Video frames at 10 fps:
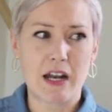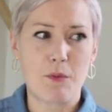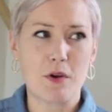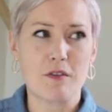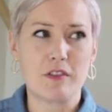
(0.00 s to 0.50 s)
I
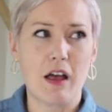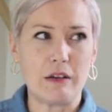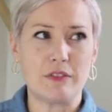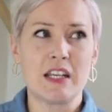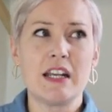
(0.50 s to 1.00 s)
would have
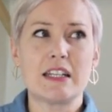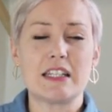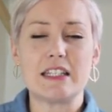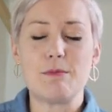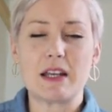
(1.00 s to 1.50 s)
loved to
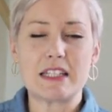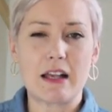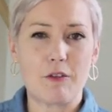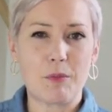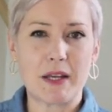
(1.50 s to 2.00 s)
see
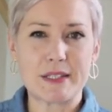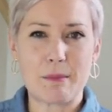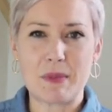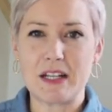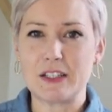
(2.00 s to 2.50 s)
myself pick
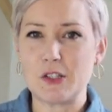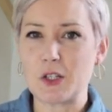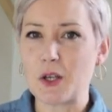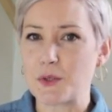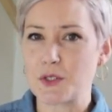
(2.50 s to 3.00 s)
something a little
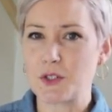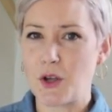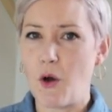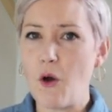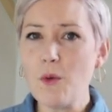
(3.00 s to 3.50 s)
closer to
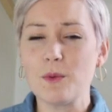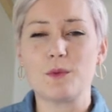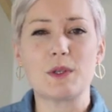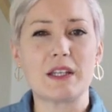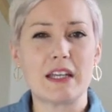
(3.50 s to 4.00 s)
home
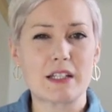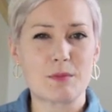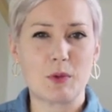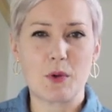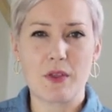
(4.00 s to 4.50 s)
and really
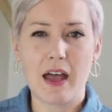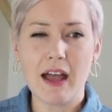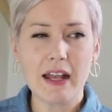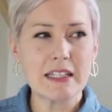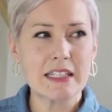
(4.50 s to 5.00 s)
explore
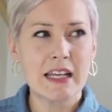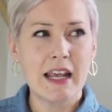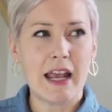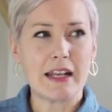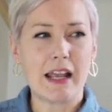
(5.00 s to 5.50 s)
that
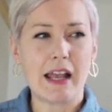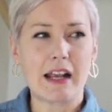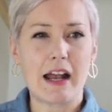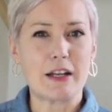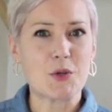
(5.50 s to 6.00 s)
and
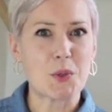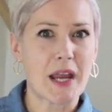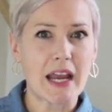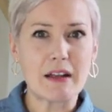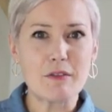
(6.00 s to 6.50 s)
get kind of
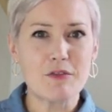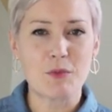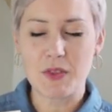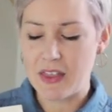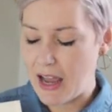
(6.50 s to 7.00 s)
creative
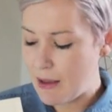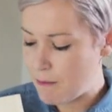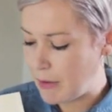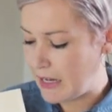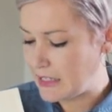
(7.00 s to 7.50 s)
with that,
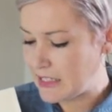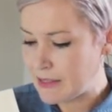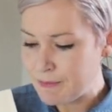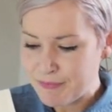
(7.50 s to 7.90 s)
but